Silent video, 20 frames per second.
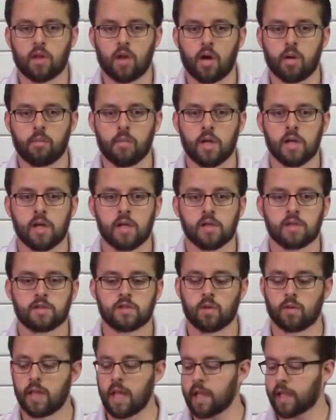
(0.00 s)
alarm.
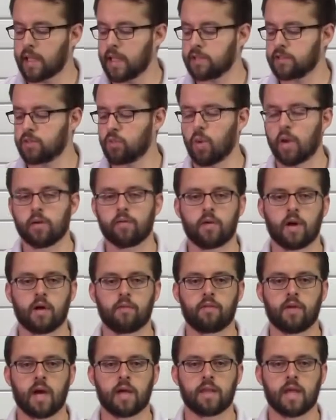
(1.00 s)
So in that case, you want to
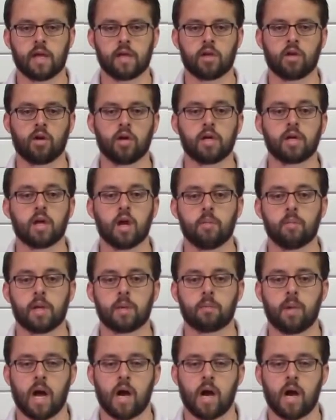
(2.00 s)
verify that your incoming